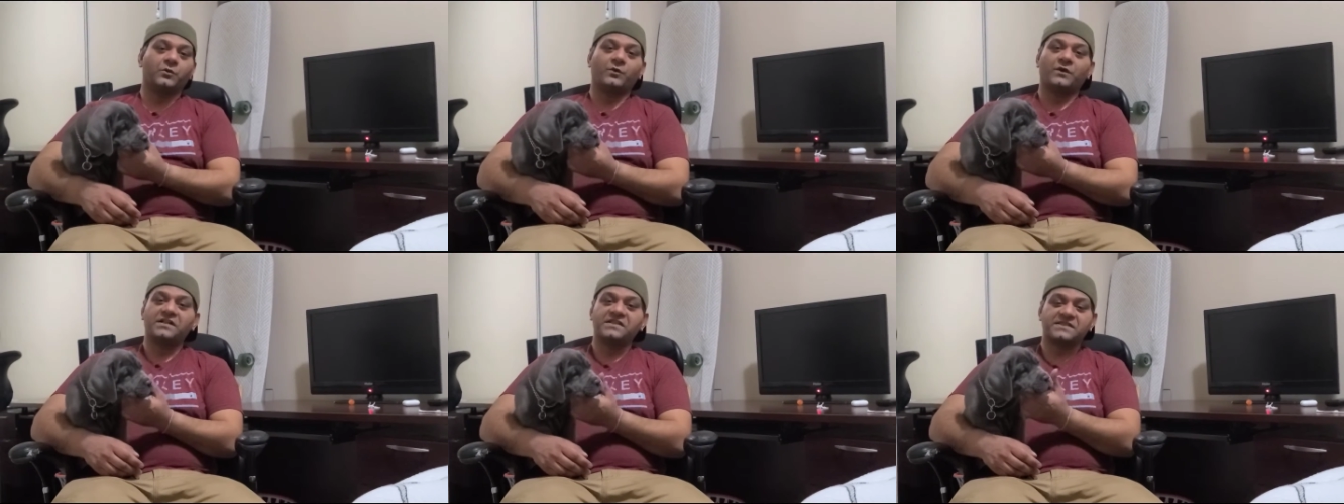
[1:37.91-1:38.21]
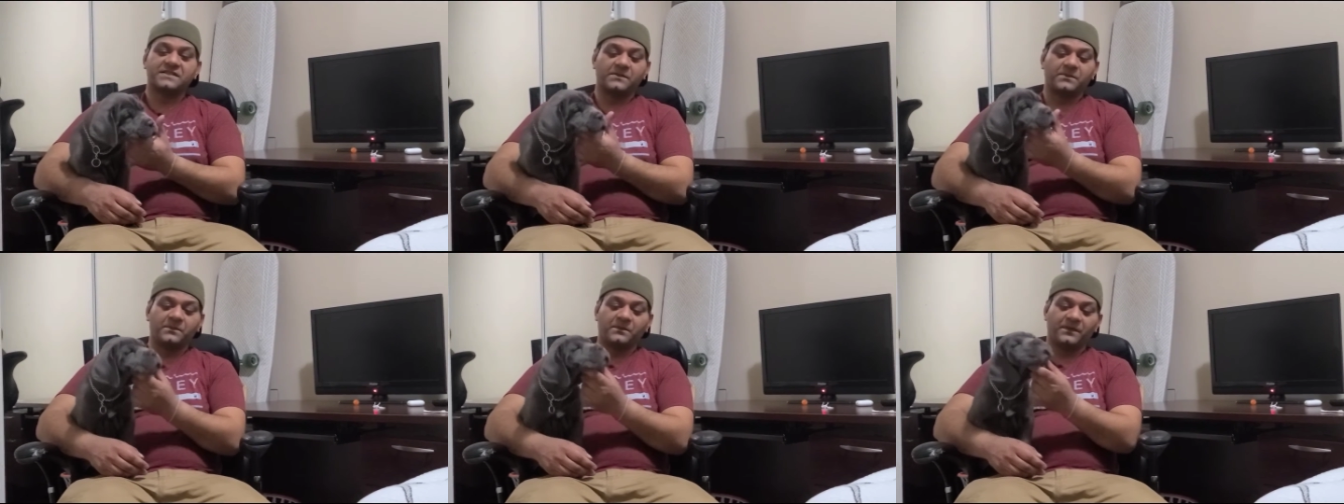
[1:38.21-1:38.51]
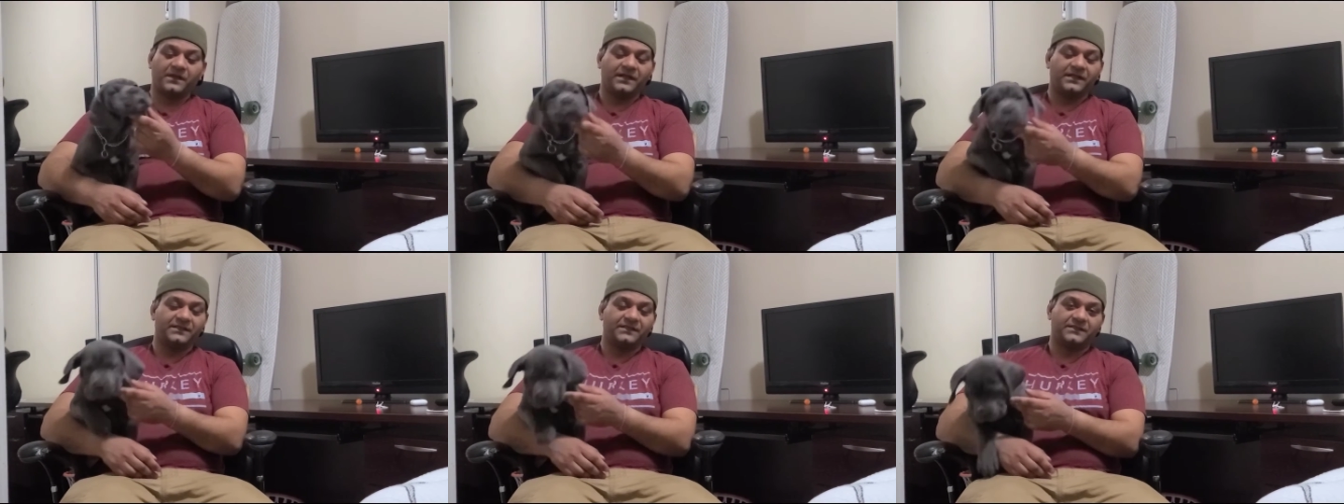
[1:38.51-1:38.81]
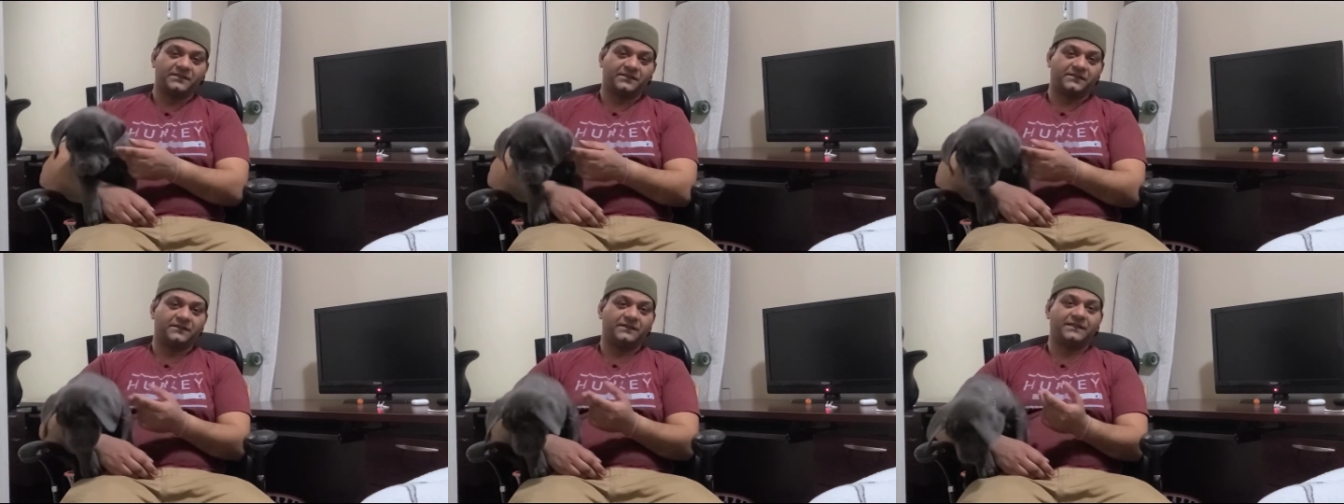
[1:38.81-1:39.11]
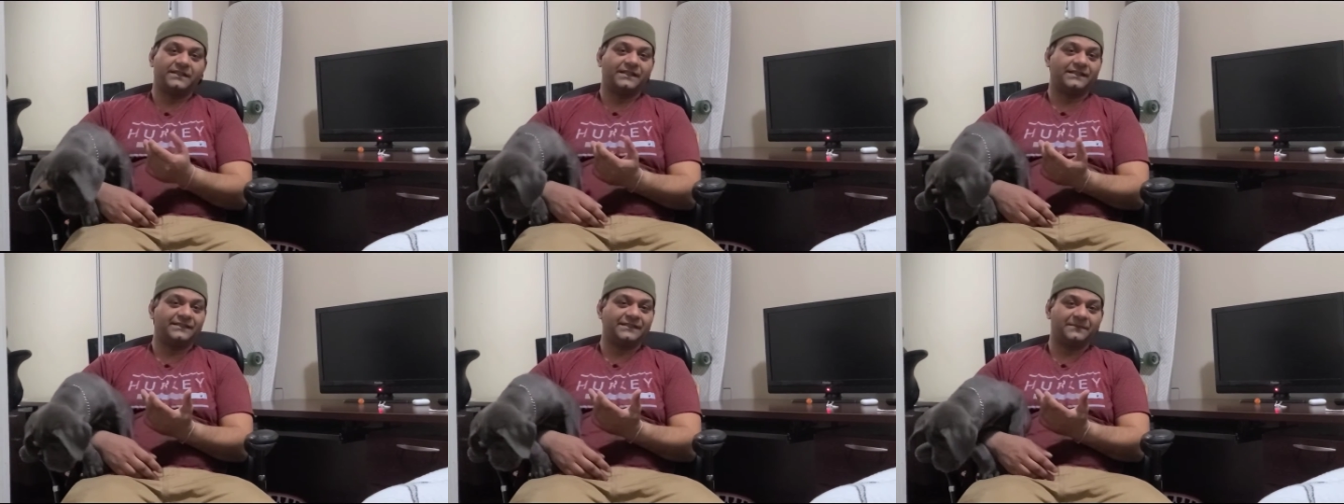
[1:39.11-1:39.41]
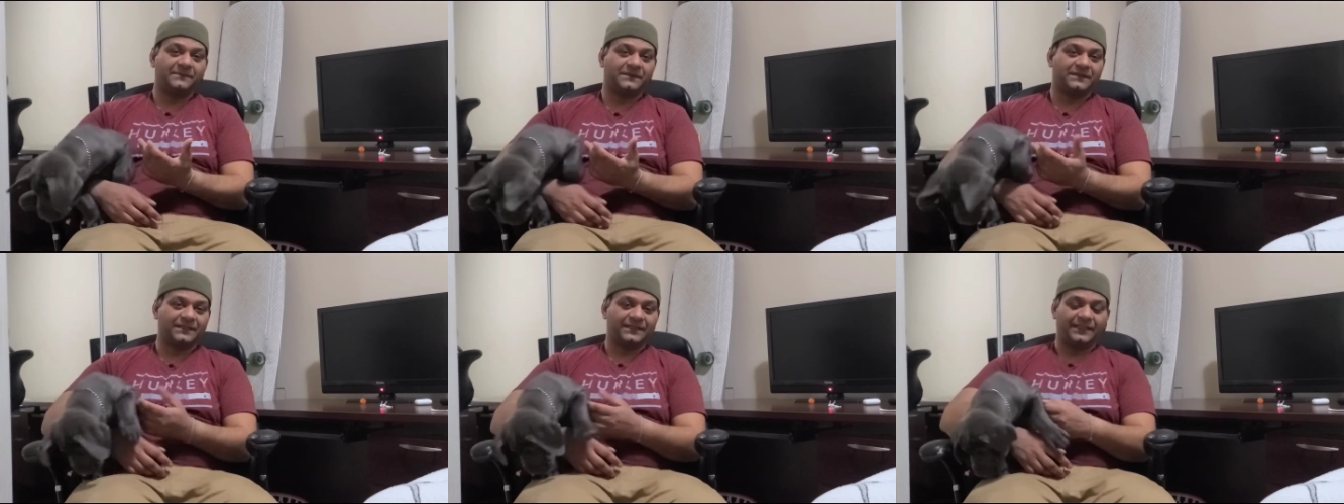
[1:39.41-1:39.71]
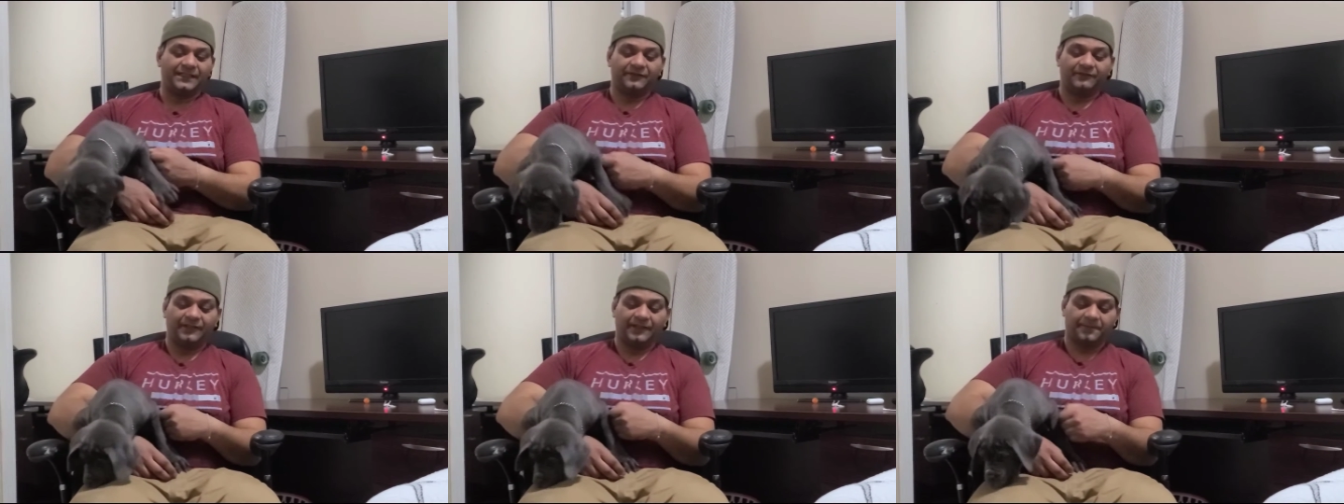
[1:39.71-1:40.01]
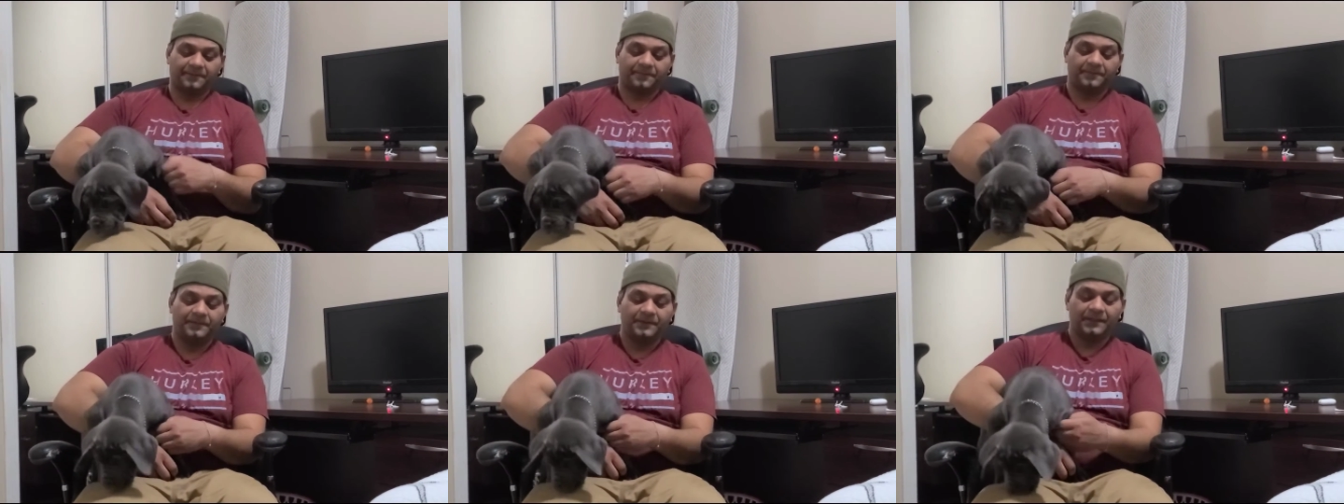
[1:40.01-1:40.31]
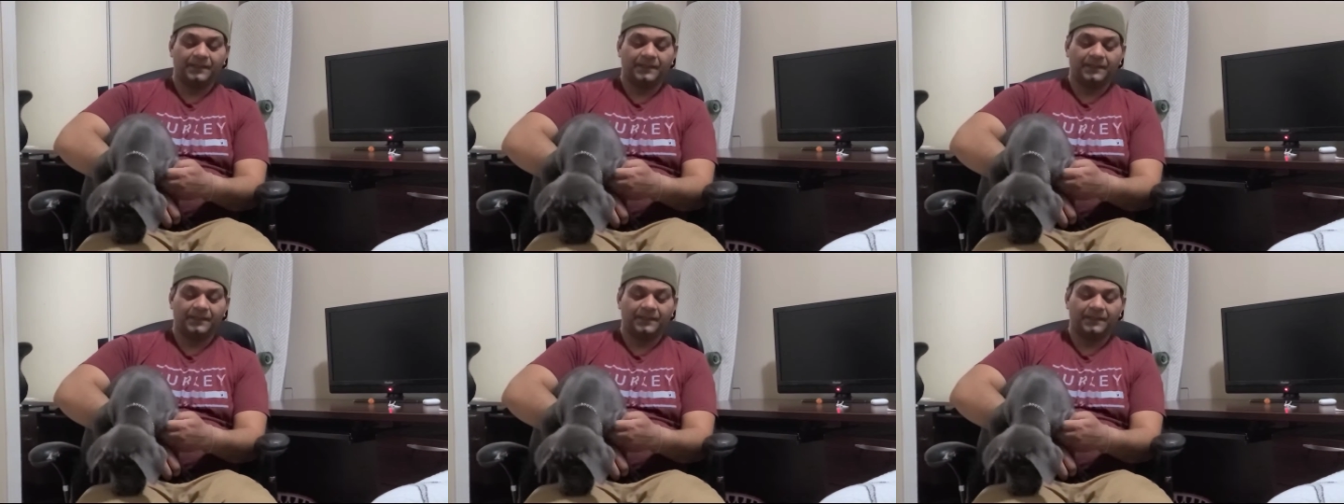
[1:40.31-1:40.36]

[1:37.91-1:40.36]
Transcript: once a month to get them clean, right?